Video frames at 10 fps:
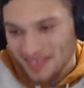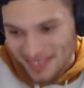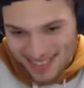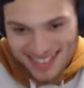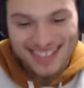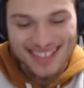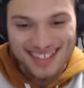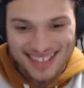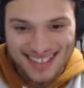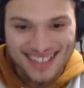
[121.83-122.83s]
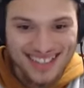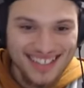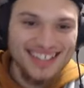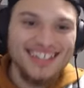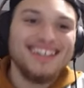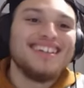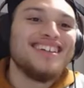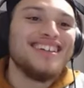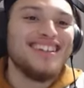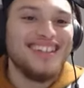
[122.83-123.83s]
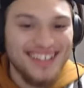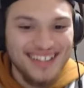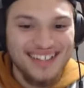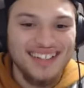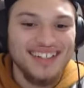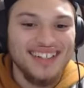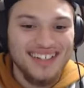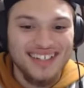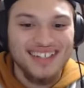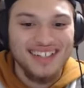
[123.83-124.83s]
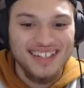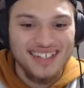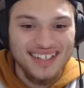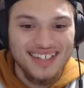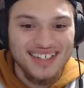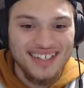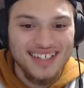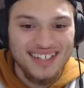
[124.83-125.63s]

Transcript: (not speaking)